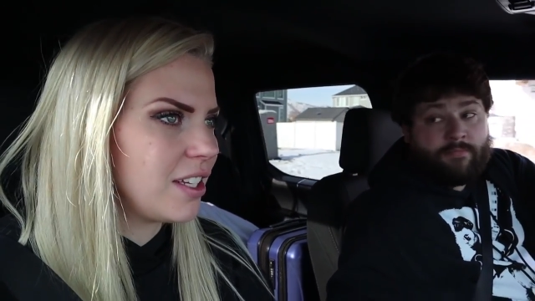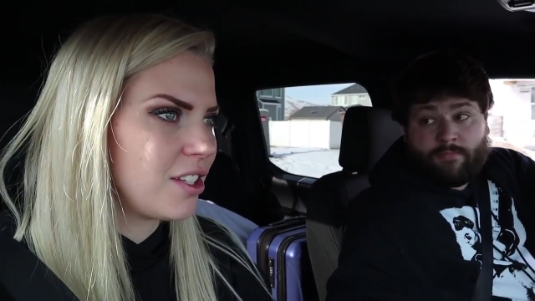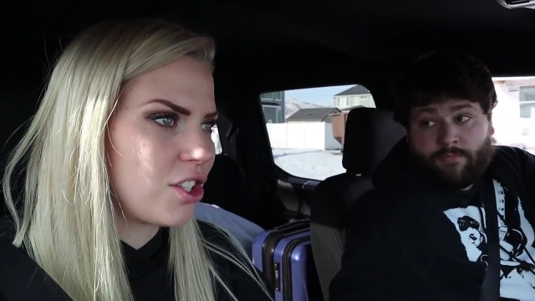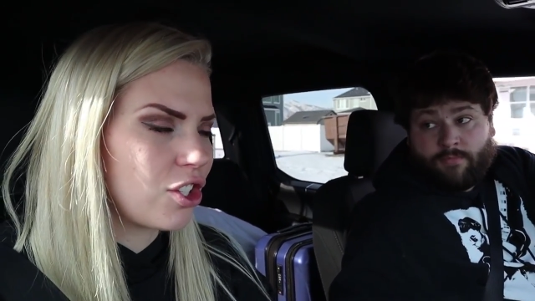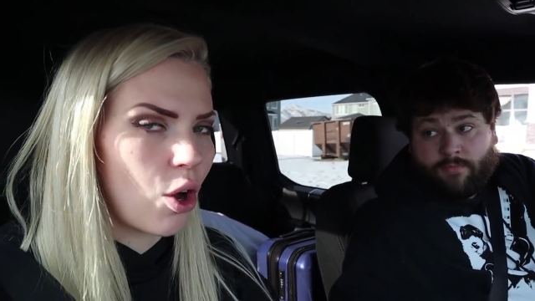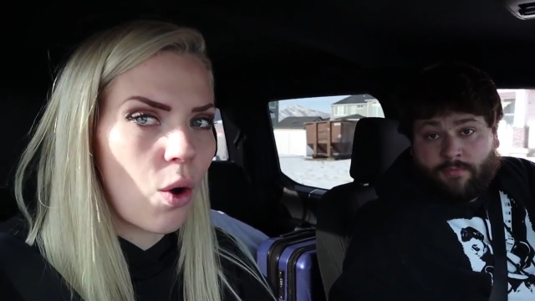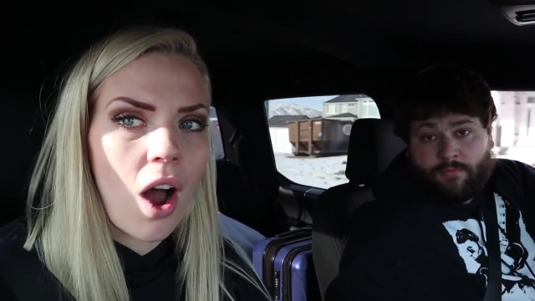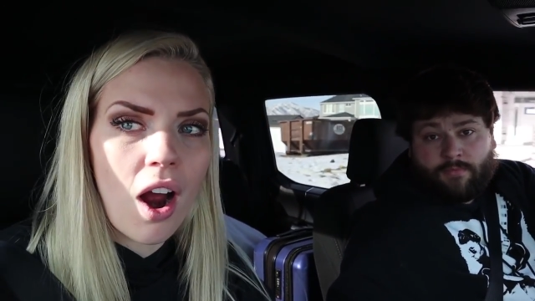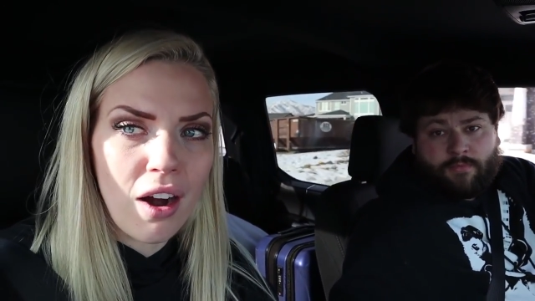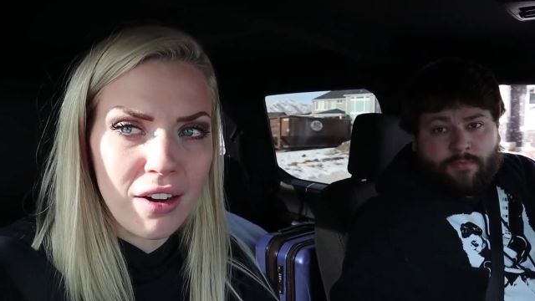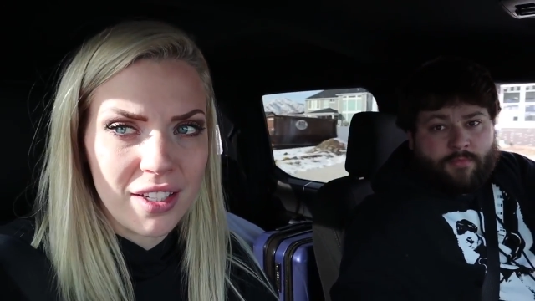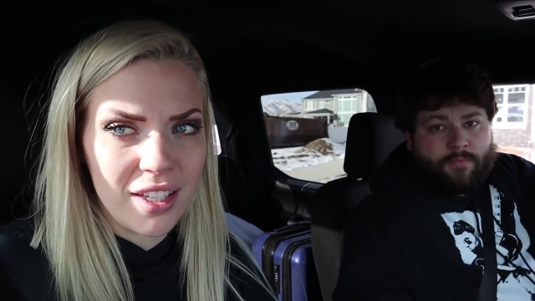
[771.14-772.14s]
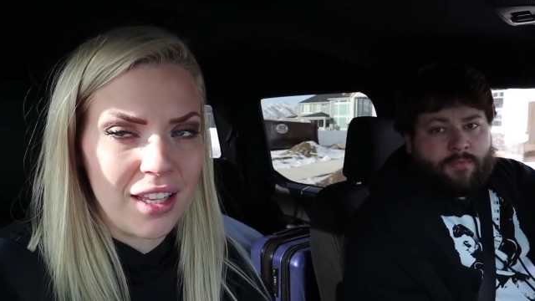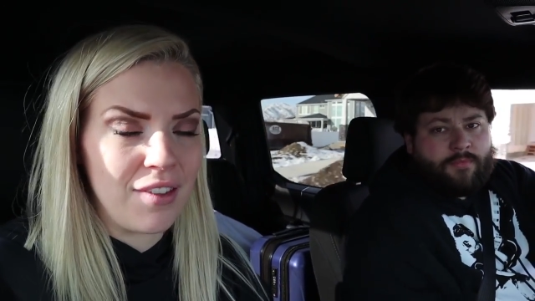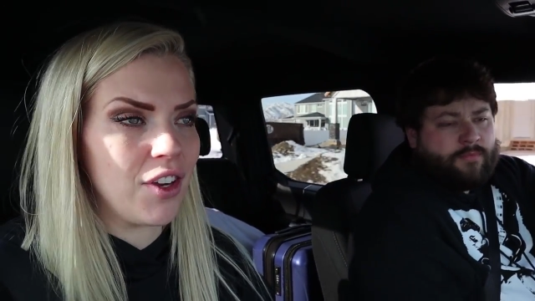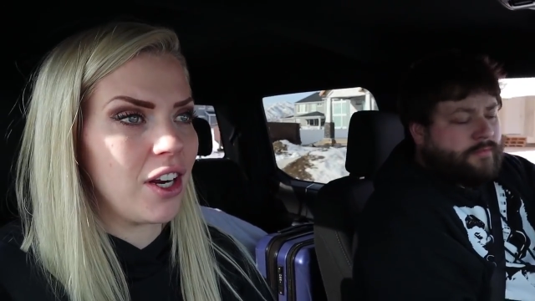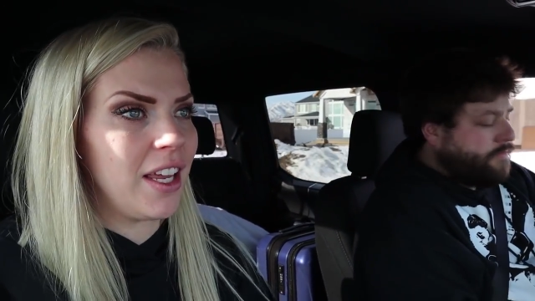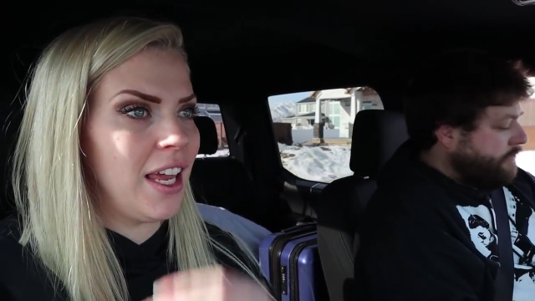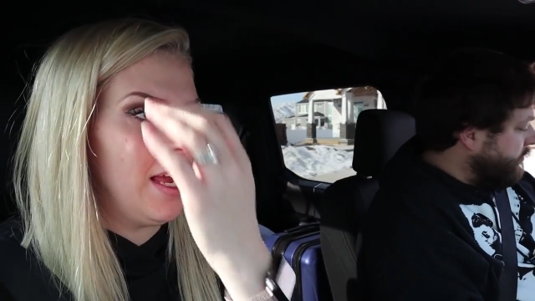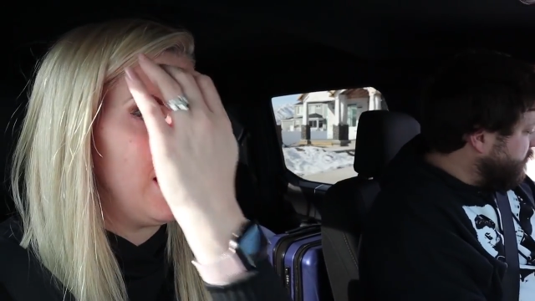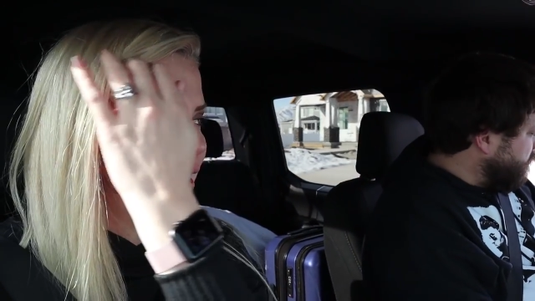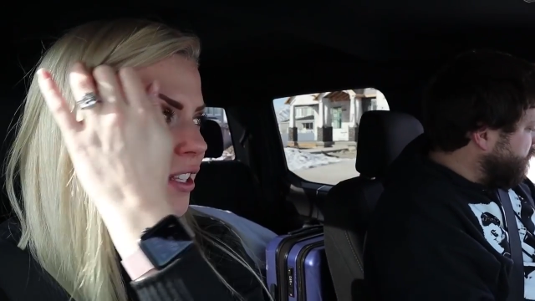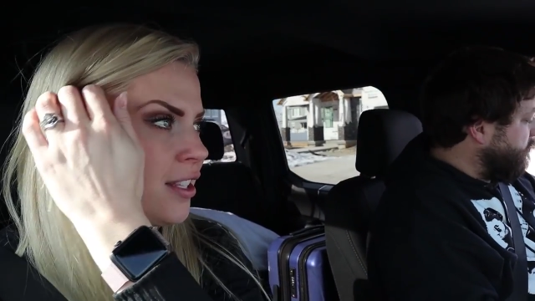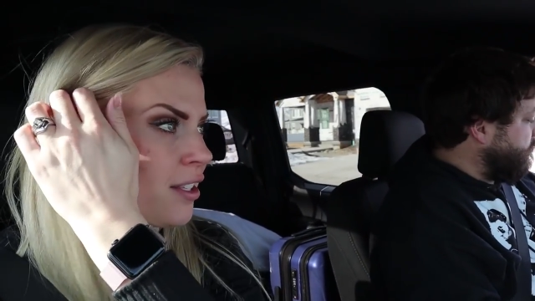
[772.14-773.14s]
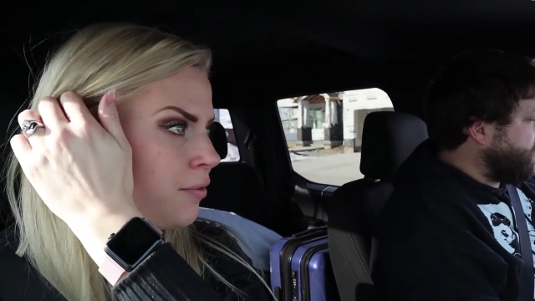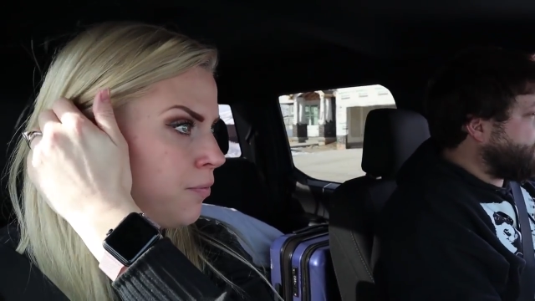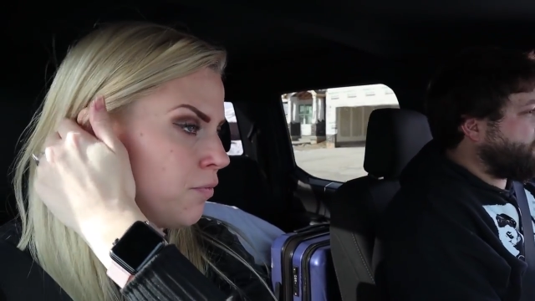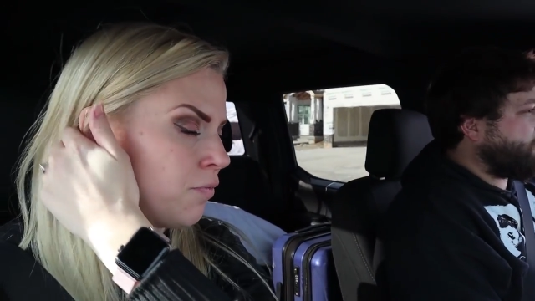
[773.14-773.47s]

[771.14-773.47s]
Speaker 1: It's so hard to leave your kids.